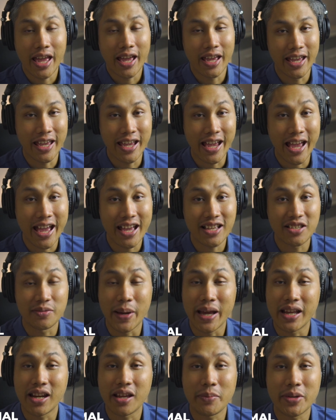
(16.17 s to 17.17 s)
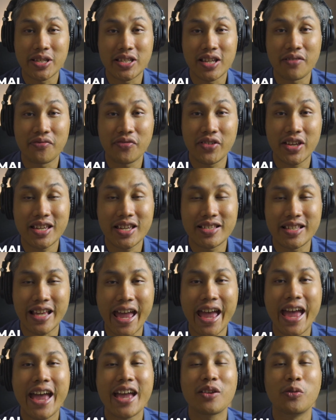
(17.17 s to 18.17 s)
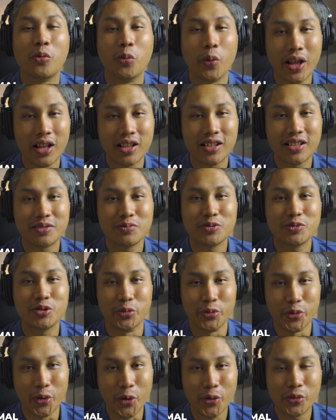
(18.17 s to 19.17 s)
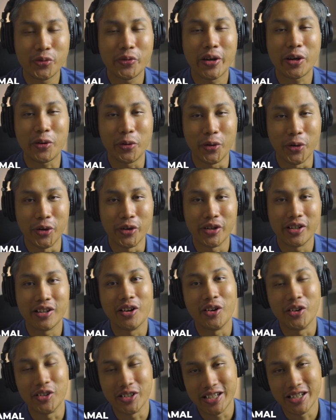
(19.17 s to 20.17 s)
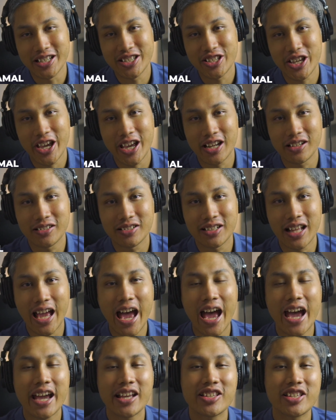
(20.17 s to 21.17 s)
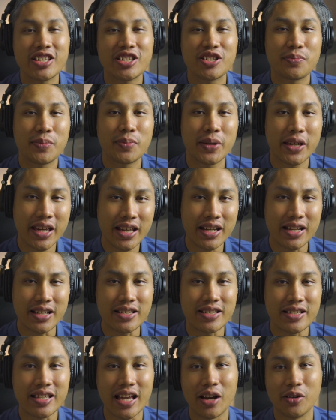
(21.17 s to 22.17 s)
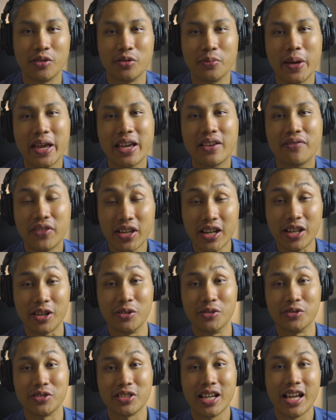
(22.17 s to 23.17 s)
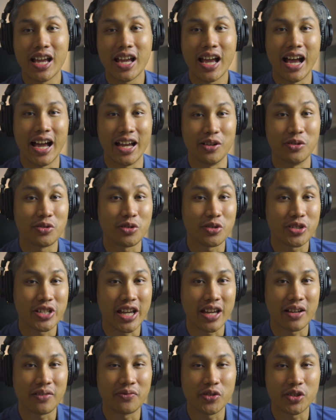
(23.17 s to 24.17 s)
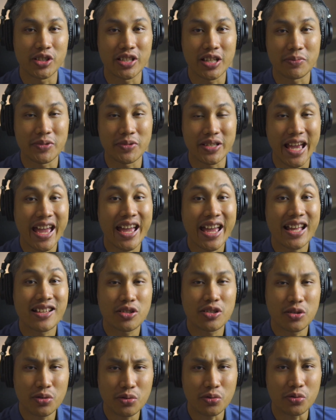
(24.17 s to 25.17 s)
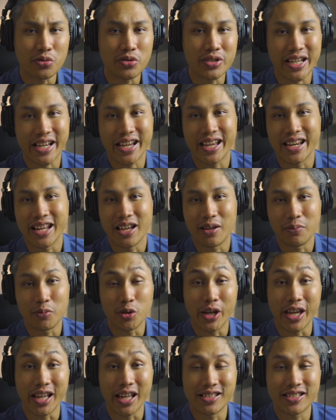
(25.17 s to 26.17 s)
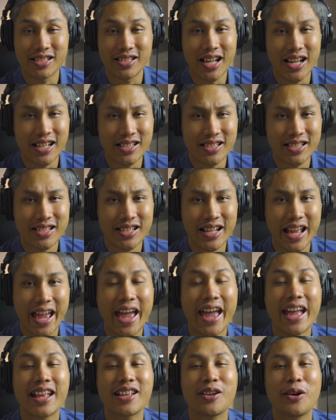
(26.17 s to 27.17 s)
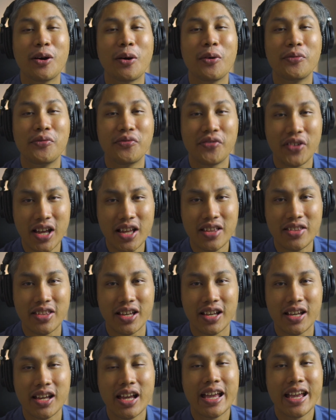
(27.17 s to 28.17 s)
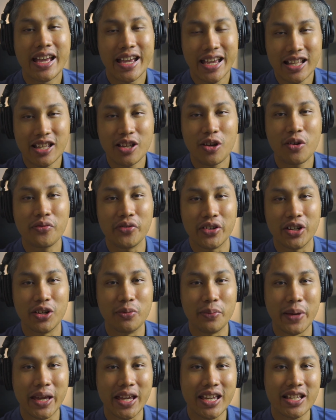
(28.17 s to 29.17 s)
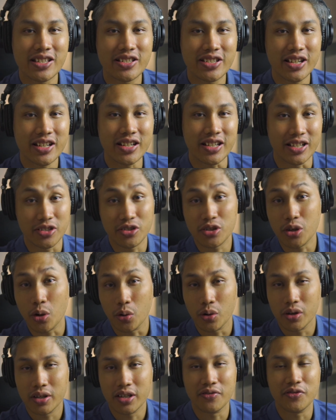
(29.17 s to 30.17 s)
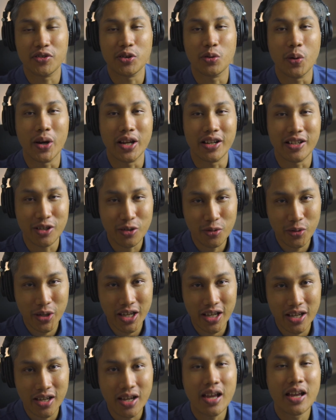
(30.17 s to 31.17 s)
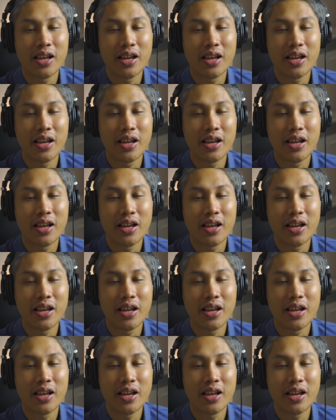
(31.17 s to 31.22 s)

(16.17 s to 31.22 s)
Hey guys, my name is Hafiz and welcome to Roll Record. On this channel, I teach beginners how to make videos. I also share helpful tips and tools that can help you get started and go further in your video making journey. So if you are new here,